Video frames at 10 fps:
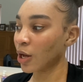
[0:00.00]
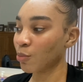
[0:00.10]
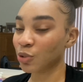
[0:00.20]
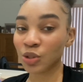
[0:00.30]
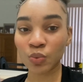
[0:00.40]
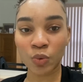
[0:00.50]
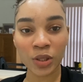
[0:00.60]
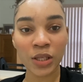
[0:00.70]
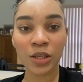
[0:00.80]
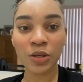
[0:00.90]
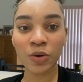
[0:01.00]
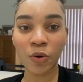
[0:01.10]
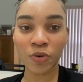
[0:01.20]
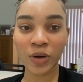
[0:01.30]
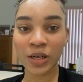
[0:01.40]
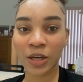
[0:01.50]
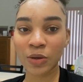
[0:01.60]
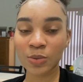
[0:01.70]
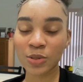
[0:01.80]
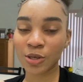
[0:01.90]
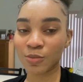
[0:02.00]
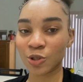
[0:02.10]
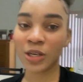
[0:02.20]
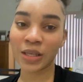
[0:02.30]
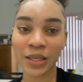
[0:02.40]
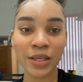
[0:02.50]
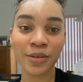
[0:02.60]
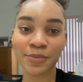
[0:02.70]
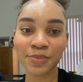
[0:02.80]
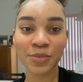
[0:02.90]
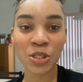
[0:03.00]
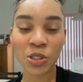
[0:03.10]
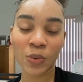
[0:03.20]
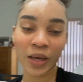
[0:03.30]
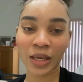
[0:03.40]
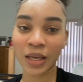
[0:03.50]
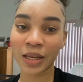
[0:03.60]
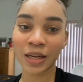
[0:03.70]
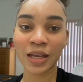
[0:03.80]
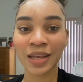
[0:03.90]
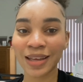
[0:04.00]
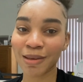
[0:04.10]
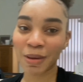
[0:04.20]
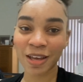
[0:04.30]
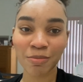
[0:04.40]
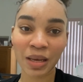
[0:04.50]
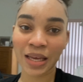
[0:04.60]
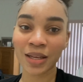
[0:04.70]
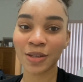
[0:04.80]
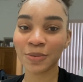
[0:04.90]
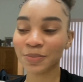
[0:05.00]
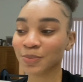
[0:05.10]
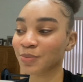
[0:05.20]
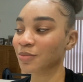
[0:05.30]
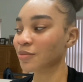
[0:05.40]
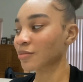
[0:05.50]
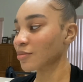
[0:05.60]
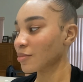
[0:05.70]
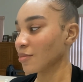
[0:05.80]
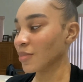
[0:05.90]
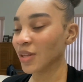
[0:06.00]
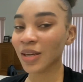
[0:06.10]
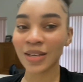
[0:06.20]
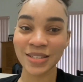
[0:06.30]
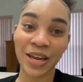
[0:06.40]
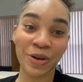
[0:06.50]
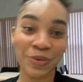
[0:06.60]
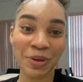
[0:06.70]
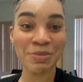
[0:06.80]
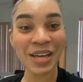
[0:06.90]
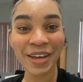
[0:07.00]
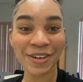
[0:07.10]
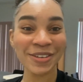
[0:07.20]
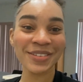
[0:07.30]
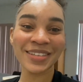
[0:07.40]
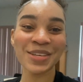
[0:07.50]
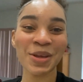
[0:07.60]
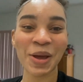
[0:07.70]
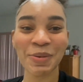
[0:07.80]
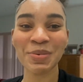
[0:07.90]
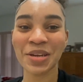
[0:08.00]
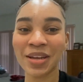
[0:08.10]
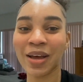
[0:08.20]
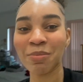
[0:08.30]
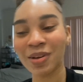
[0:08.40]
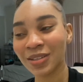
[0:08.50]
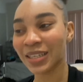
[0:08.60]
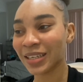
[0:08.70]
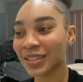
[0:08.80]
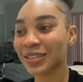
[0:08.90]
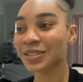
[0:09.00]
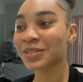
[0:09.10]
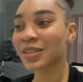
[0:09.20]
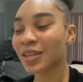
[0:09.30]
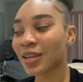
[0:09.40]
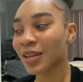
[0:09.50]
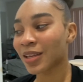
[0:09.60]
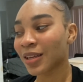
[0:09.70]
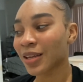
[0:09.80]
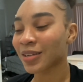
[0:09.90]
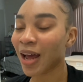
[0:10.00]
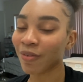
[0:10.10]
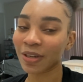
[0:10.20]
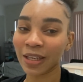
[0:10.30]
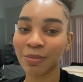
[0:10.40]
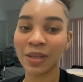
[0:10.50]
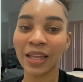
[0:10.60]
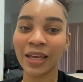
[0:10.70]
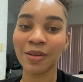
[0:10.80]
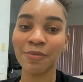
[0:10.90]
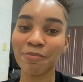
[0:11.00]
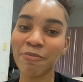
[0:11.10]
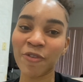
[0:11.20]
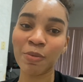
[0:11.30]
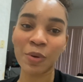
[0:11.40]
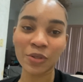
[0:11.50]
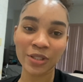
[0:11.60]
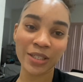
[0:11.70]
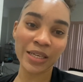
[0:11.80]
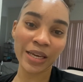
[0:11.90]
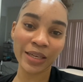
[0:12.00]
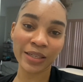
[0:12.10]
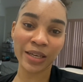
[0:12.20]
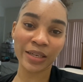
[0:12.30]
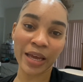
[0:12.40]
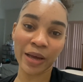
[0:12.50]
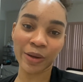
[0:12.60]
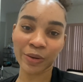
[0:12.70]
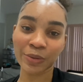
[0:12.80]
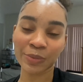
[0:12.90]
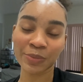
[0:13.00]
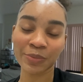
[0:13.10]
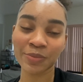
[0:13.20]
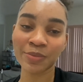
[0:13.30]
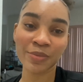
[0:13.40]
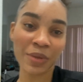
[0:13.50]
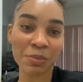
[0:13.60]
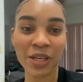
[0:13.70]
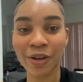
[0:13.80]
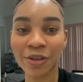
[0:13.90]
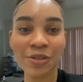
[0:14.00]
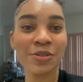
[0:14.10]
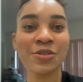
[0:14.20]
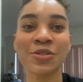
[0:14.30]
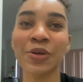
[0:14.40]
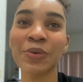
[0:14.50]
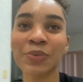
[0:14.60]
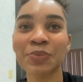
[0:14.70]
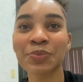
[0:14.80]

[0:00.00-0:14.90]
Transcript: just really cold right now, so I'm trying to eat so I can get back in bed, because now I'm tired. I've been up all day, not really, but like for most of the day, and now I'm tired. So